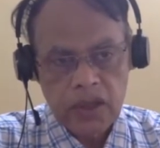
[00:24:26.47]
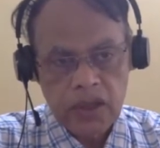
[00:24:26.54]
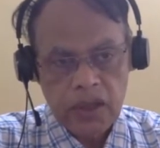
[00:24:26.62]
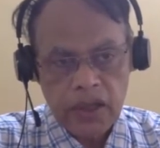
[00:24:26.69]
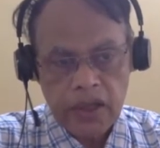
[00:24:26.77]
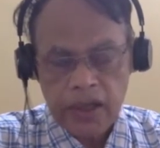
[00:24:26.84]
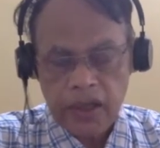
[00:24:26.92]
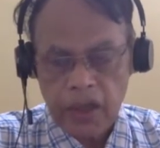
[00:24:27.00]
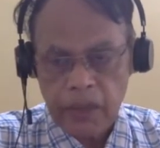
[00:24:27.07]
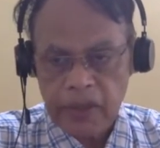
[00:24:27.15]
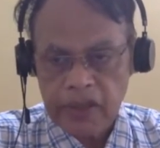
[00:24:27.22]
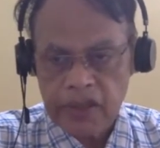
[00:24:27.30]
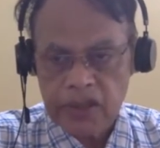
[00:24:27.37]
Kidney
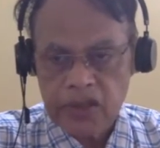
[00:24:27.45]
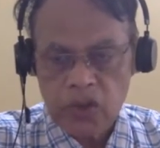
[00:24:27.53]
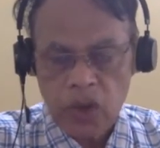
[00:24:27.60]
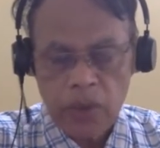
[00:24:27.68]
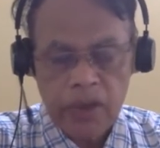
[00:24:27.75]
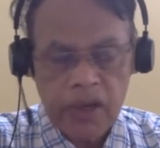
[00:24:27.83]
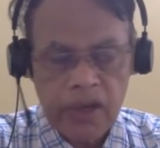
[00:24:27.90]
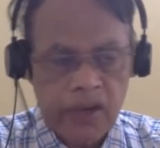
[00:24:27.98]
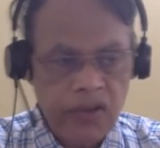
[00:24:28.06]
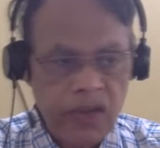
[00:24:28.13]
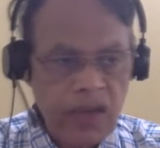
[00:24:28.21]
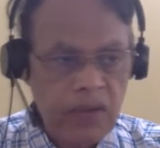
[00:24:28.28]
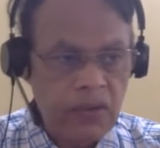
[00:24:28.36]
patients commonly
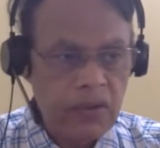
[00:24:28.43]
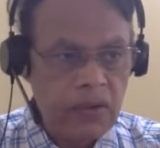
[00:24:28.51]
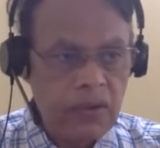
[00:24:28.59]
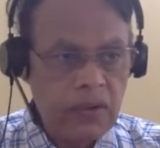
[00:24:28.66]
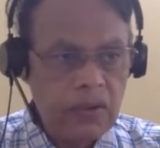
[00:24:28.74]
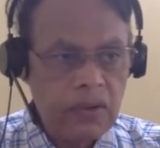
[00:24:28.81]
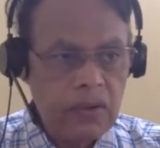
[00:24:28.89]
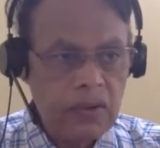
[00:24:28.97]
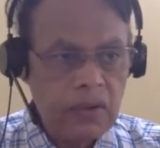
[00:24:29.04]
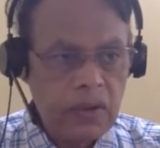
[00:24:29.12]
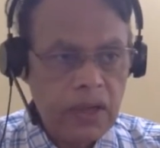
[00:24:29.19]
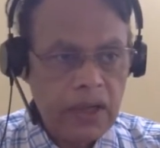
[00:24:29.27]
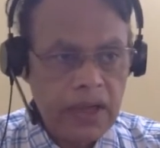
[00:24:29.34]
receive
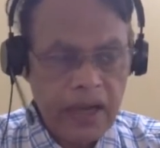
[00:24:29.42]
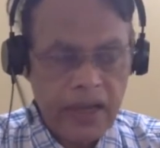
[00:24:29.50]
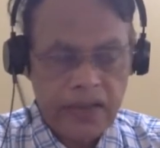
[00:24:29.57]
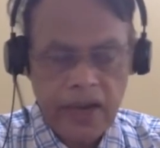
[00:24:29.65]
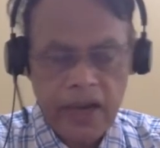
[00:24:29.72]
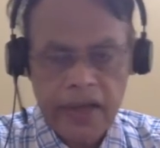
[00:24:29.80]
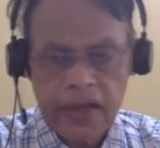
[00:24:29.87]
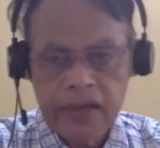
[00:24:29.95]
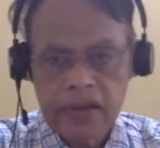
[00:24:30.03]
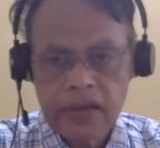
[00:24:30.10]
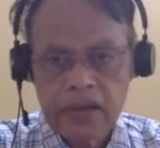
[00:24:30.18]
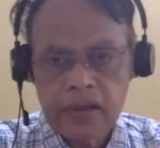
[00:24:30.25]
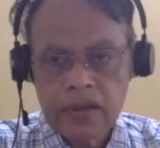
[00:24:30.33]
drugs like
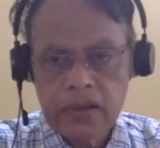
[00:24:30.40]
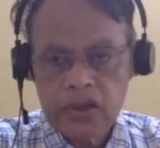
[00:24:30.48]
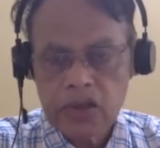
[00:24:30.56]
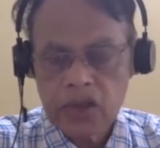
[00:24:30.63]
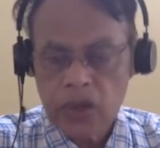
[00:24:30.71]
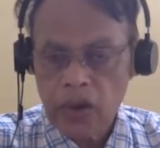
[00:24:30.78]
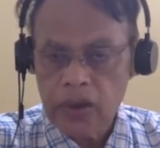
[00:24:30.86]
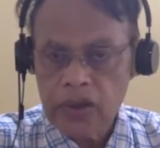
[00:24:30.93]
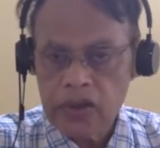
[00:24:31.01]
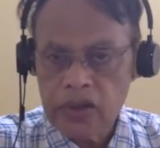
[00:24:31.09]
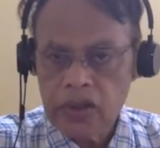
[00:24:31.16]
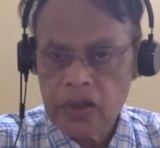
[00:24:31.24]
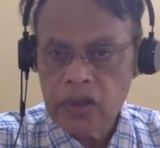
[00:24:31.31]

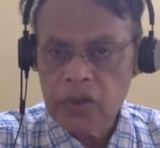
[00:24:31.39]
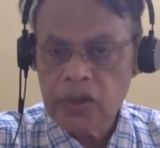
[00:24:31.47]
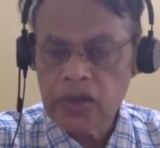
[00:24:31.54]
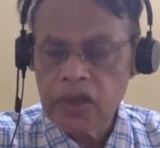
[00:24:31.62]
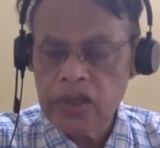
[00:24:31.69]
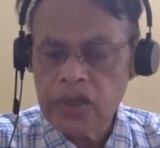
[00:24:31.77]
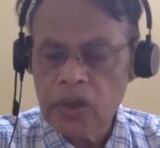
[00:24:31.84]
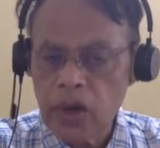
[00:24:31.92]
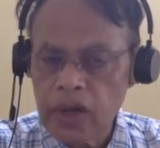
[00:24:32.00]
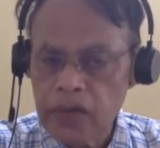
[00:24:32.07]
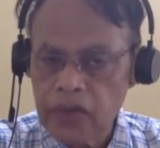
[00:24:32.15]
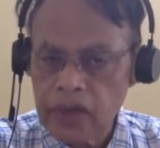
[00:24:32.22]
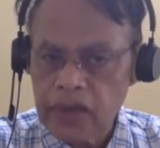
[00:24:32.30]
steroids. So, is there a steroid
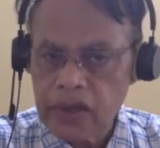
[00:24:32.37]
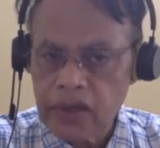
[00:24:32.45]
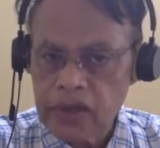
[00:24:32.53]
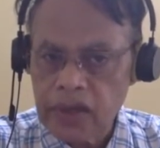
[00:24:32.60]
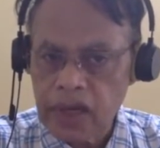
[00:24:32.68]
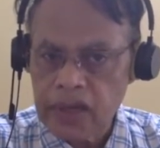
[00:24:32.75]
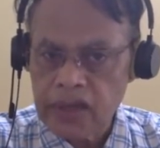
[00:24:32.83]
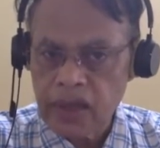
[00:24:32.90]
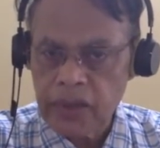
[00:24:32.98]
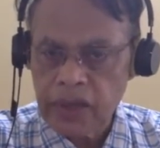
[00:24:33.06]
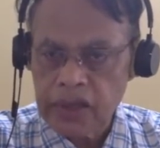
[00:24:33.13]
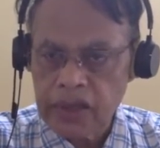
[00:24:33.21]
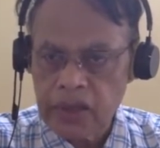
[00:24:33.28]
effect in general
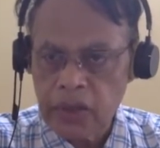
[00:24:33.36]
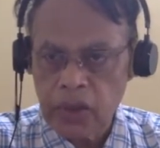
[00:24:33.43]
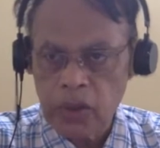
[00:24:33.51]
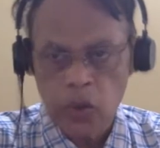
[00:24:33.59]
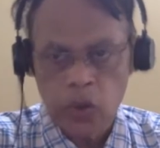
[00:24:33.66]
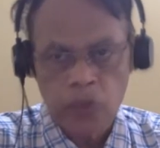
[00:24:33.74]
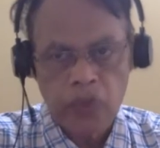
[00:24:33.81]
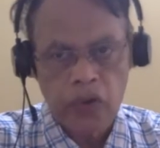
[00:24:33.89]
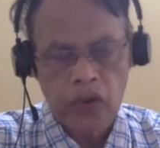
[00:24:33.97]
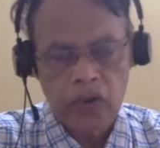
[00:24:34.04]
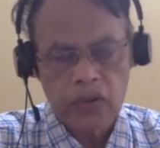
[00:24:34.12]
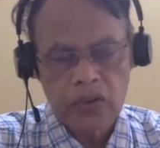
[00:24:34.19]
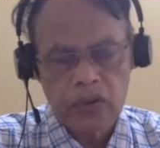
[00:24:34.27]
examination? You have to look for.
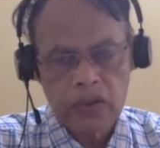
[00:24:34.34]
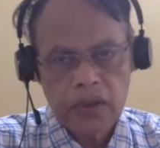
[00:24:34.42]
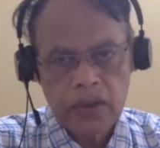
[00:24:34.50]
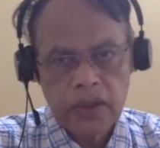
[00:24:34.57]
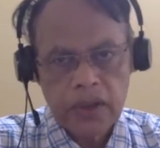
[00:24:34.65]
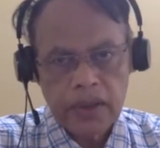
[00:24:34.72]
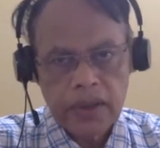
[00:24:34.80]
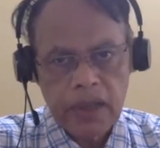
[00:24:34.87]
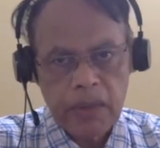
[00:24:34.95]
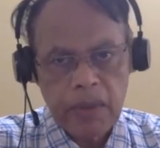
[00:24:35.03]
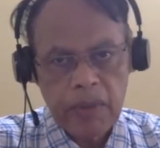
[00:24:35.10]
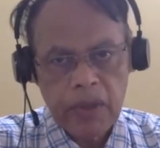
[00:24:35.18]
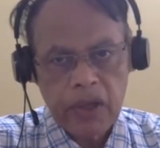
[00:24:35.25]
They
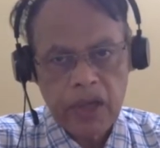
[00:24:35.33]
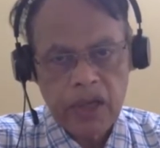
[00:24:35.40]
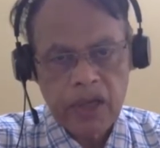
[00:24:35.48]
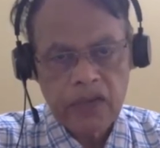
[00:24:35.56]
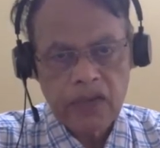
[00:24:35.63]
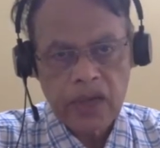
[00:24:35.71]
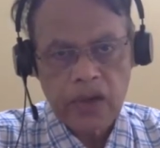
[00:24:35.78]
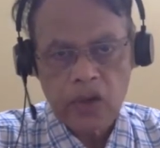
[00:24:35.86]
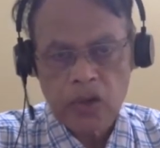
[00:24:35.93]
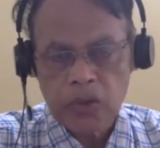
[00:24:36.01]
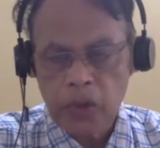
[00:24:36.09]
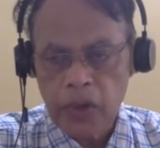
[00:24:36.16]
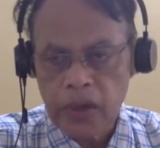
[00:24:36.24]
may be getting
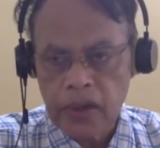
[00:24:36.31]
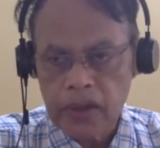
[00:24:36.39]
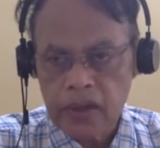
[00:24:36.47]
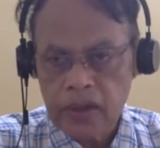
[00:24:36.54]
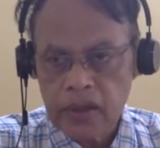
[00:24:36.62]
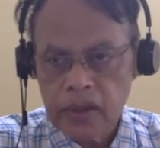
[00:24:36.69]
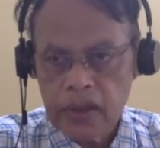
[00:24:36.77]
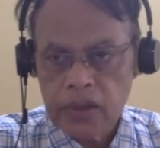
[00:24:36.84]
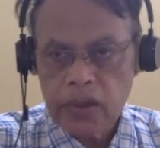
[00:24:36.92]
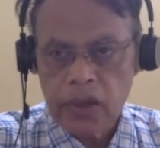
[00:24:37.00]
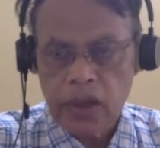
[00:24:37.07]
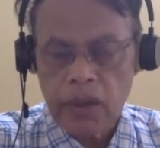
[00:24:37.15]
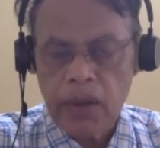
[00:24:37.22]
cyclosporine, so
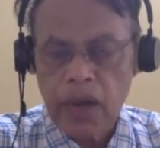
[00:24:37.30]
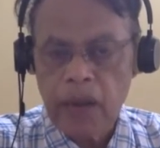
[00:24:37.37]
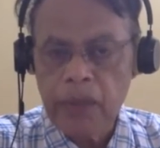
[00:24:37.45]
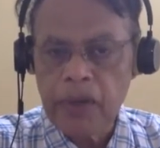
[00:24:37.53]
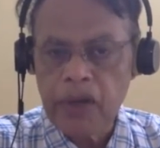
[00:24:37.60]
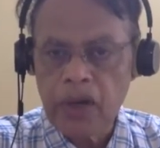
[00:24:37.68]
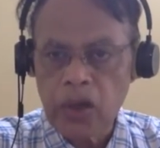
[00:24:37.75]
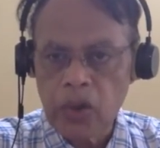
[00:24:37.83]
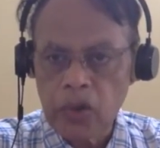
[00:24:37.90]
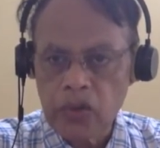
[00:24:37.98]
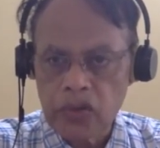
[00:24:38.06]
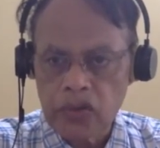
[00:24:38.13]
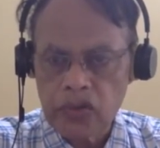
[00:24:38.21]
there may be
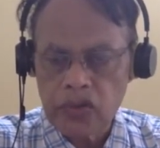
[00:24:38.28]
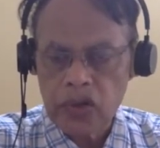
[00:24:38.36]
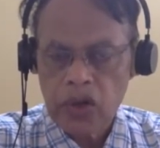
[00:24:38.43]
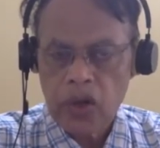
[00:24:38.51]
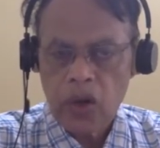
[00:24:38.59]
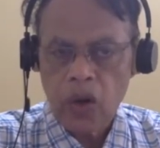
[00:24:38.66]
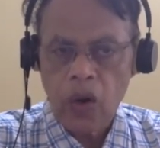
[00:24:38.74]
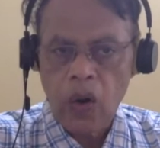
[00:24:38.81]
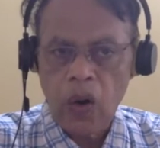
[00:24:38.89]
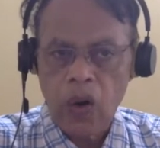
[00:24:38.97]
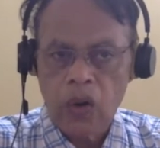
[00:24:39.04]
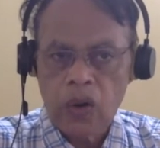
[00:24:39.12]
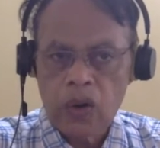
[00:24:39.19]
hypertrichosis
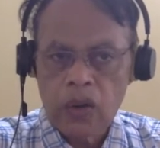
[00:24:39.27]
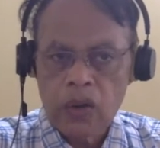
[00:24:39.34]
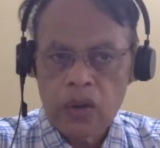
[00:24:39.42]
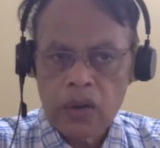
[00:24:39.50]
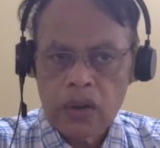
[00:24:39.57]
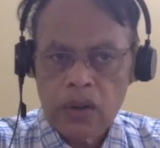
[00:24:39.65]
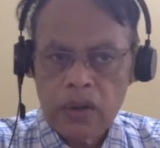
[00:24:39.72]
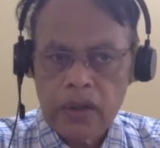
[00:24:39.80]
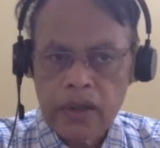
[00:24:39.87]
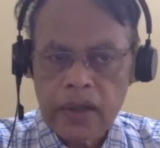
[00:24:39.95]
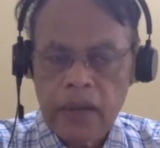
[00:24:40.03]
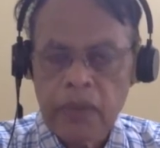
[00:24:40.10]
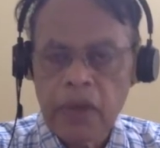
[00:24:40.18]
or
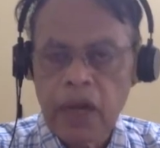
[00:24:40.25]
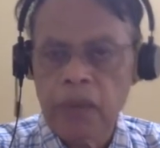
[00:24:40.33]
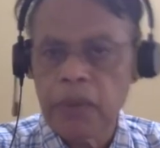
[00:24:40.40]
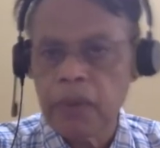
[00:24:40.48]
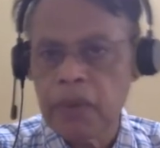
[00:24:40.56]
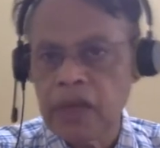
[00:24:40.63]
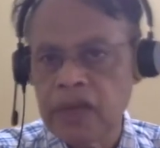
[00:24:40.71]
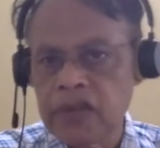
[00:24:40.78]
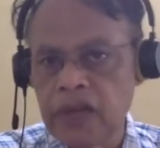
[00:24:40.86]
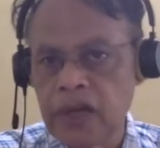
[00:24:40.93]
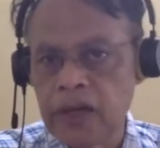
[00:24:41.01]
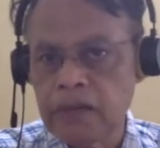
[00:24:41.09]
gum hyperplasia.